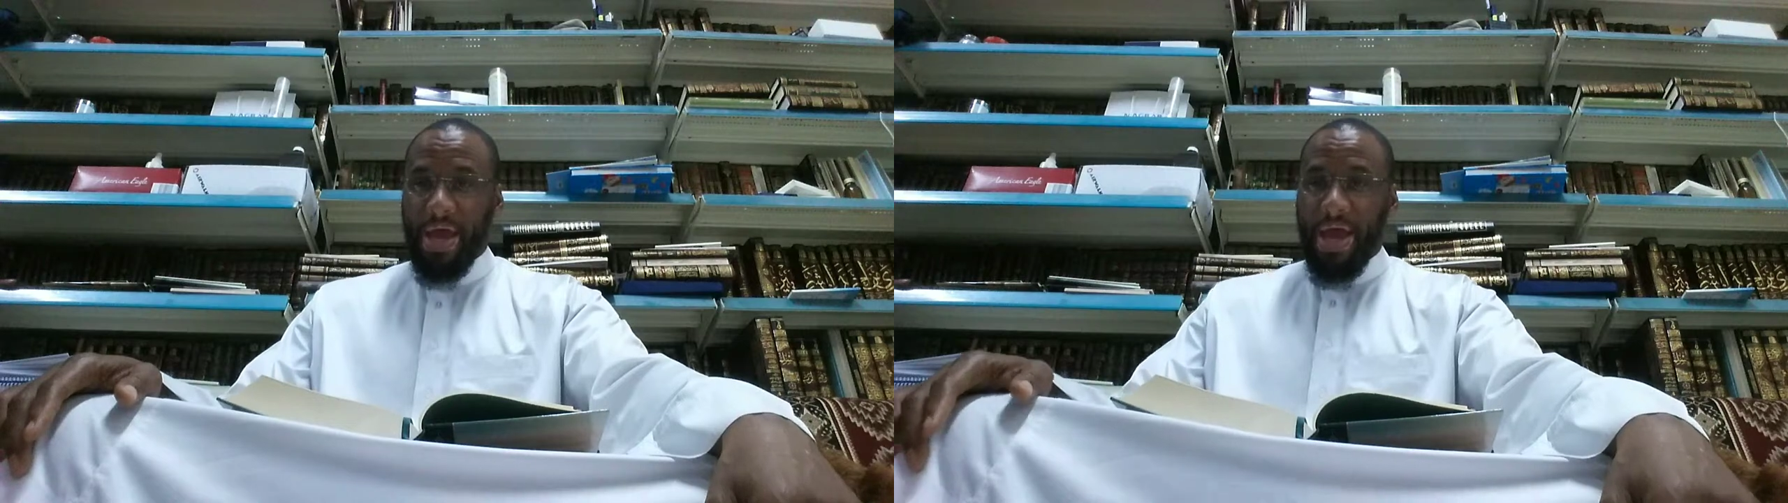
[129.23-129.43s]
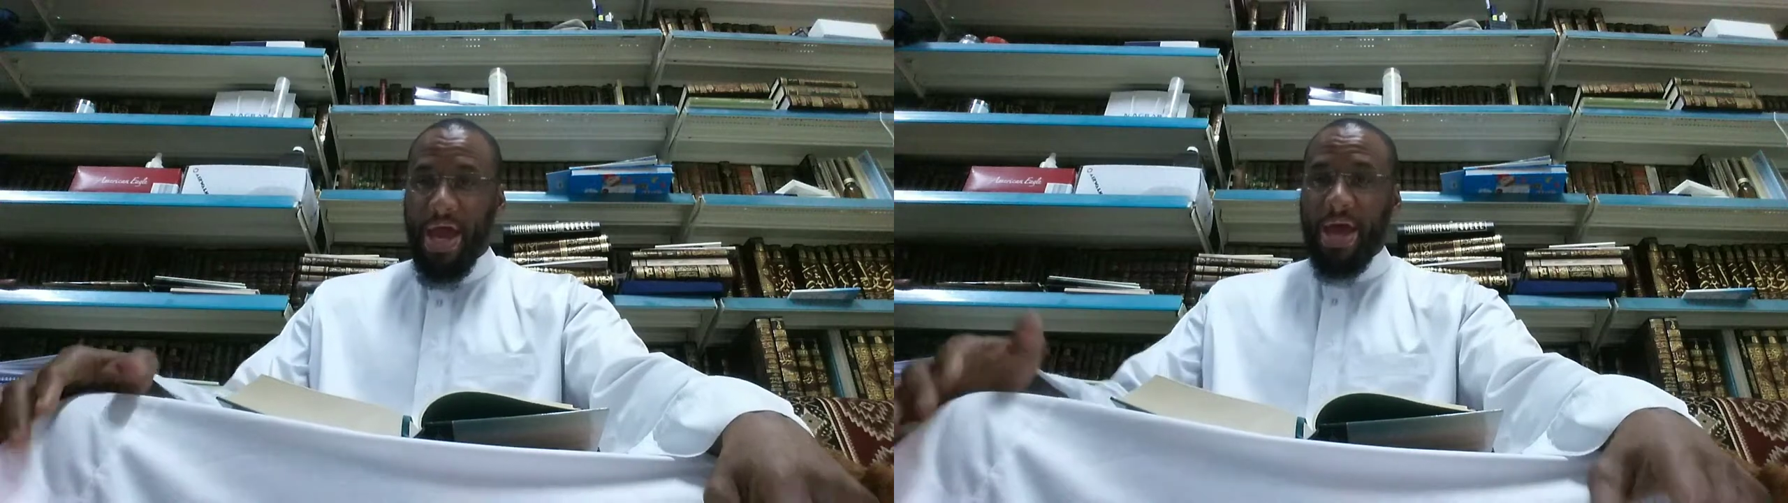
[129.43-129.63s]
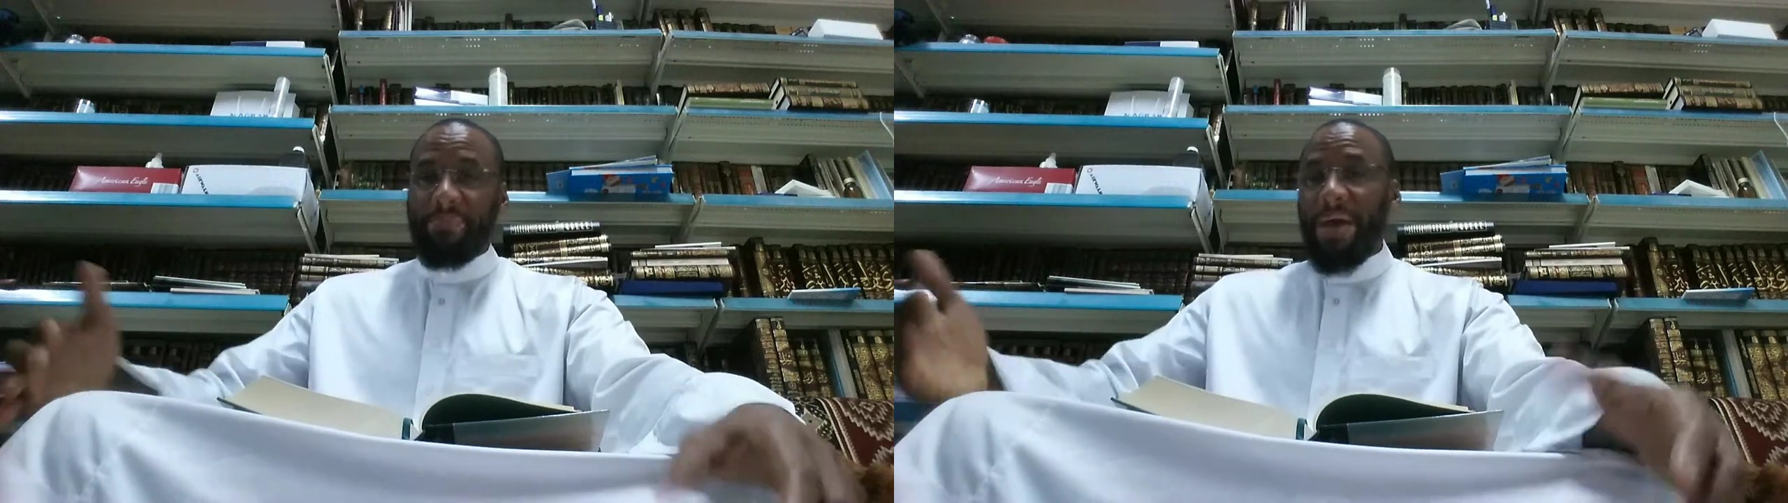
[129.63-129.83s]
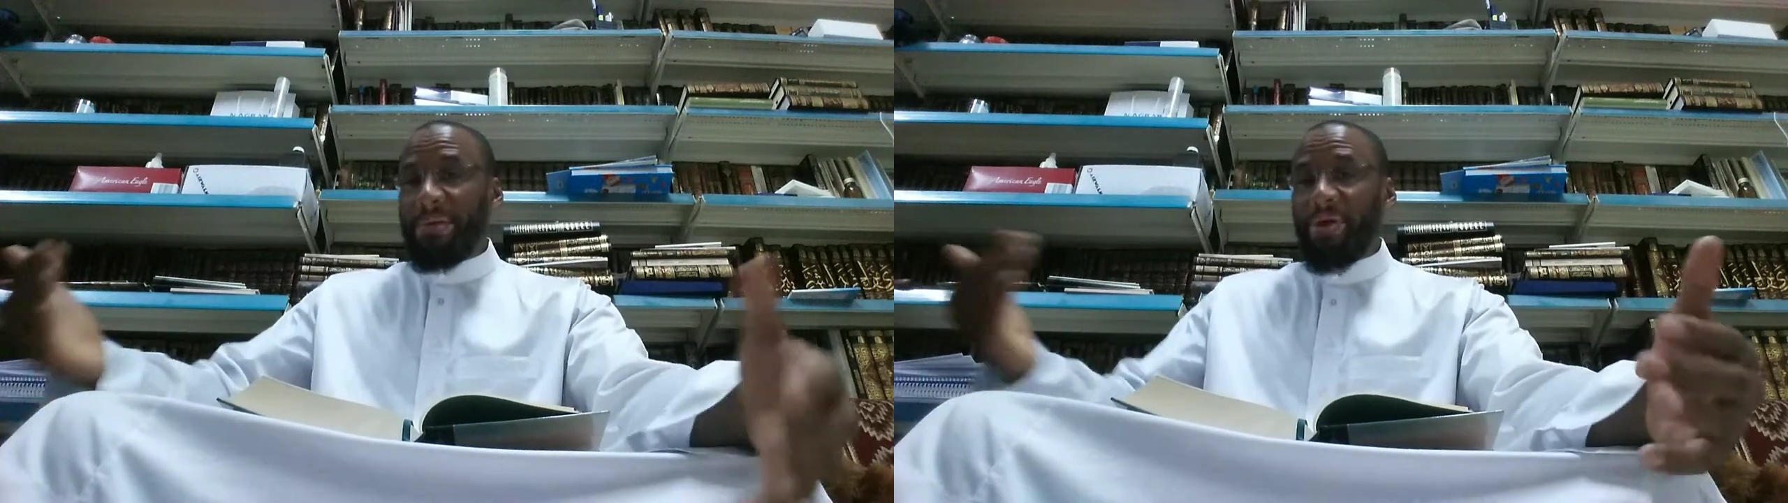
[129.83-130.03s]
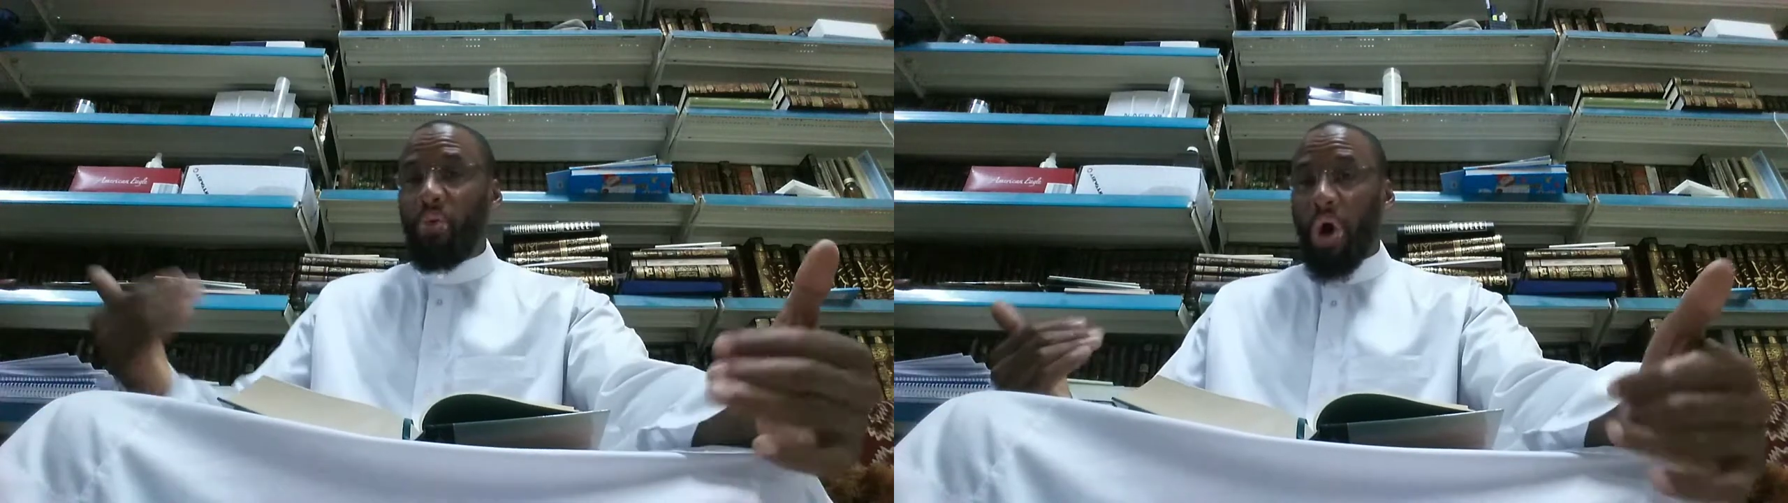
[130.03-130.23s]
And maybe
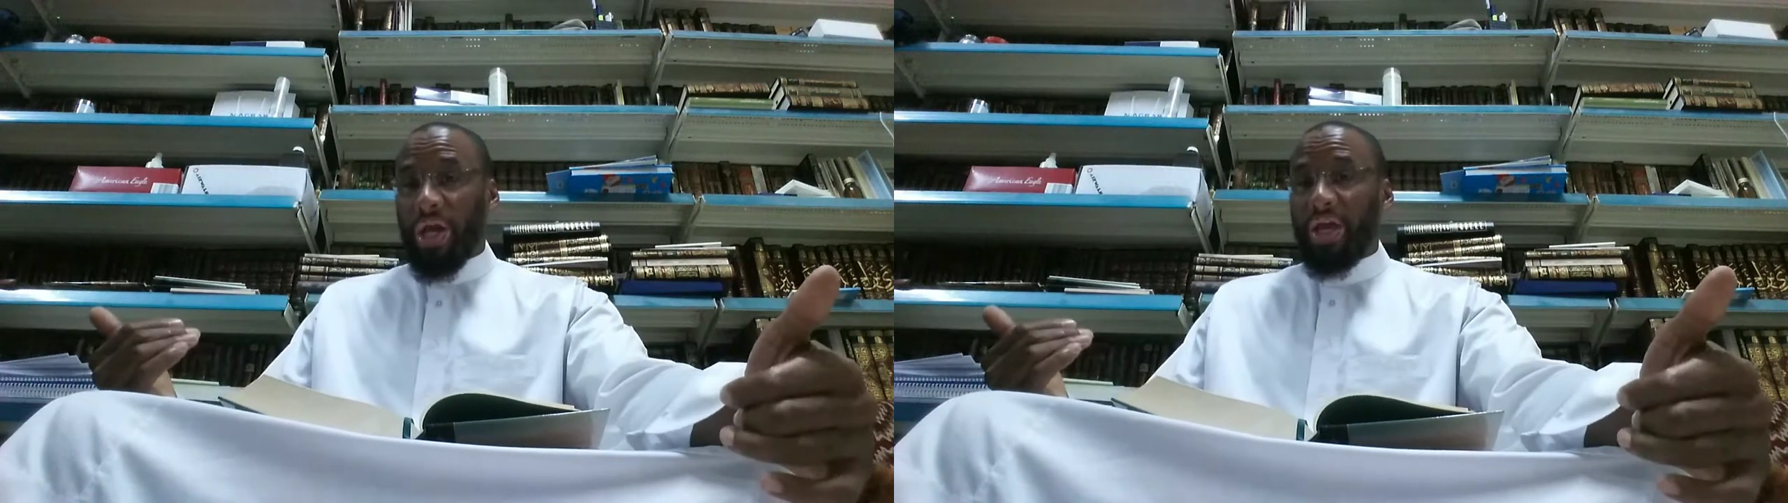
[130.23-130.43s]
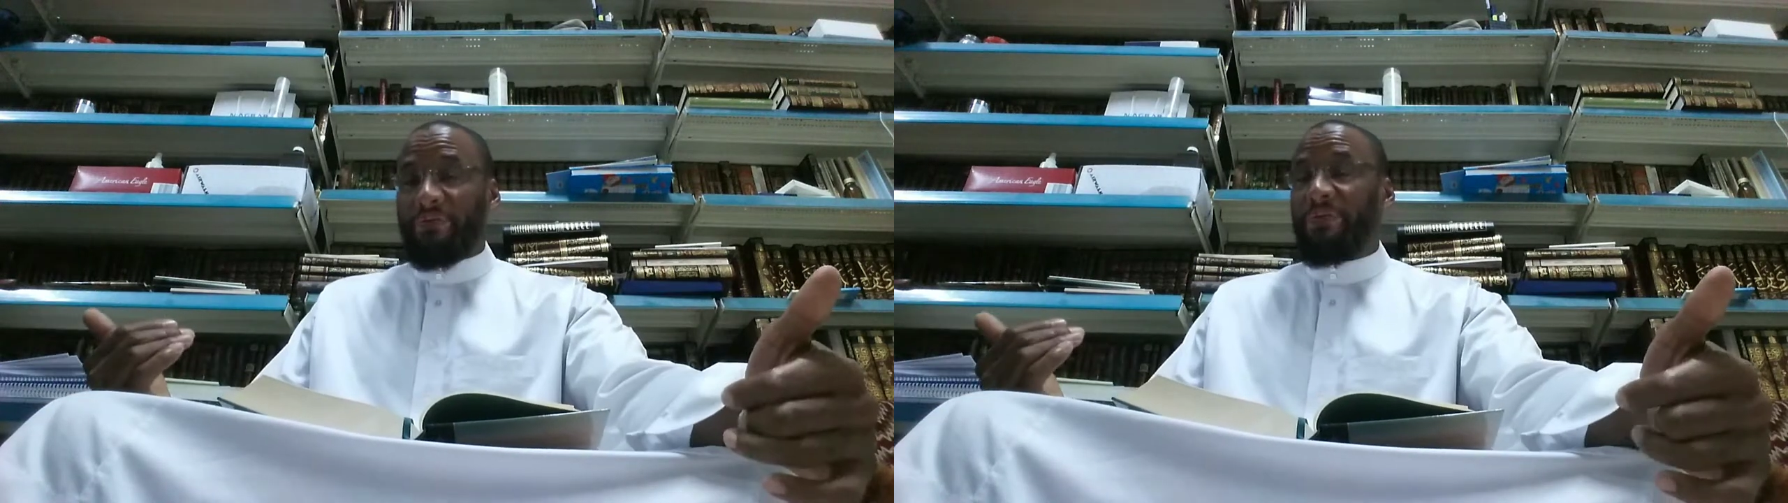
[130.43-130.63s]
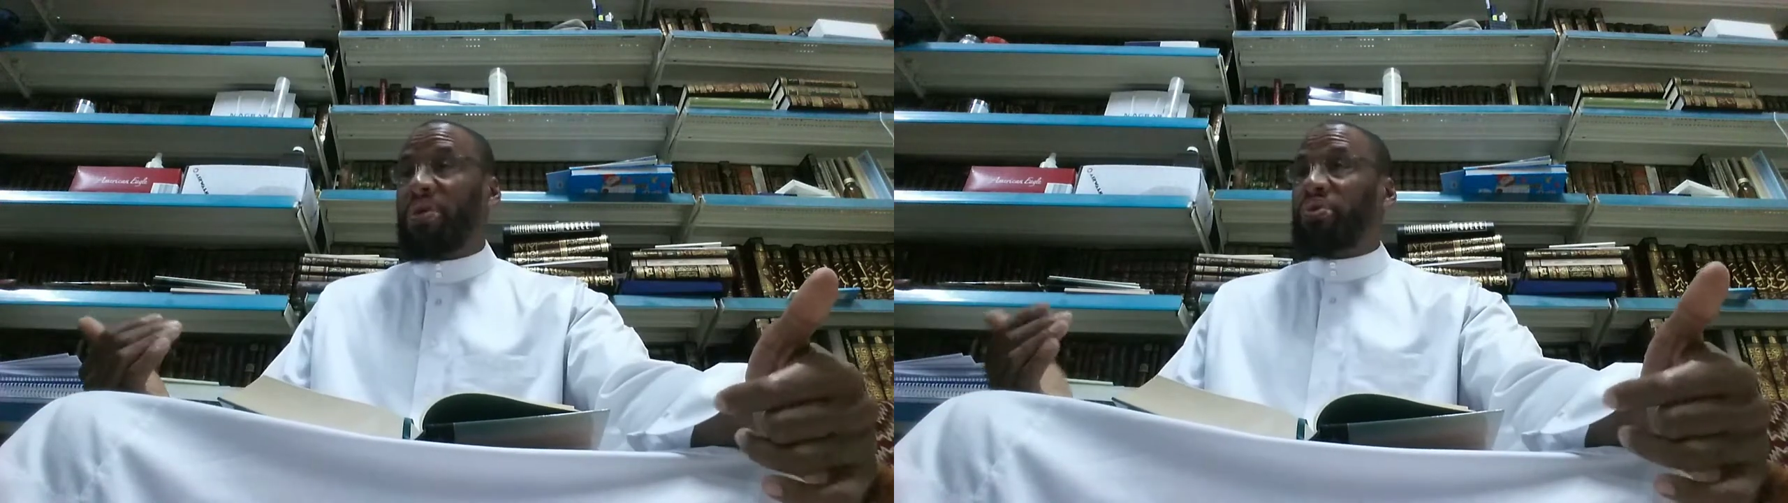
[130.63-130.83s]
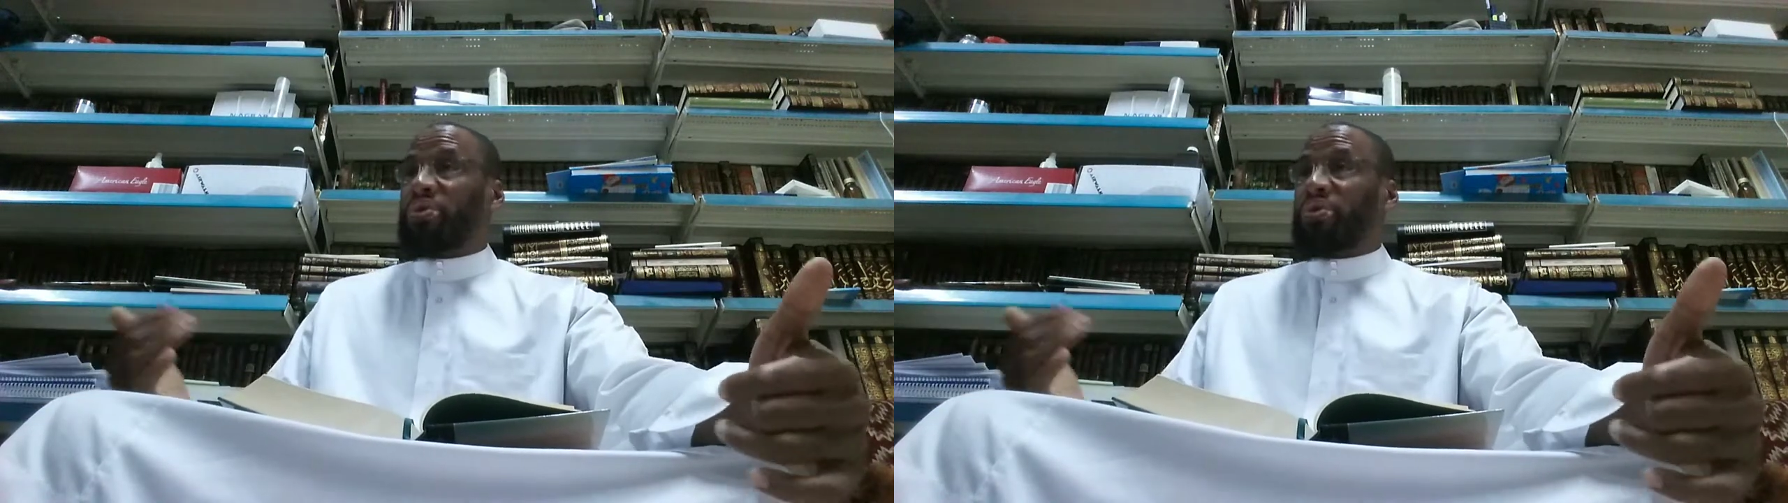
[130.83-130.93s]
wanting it for you. So for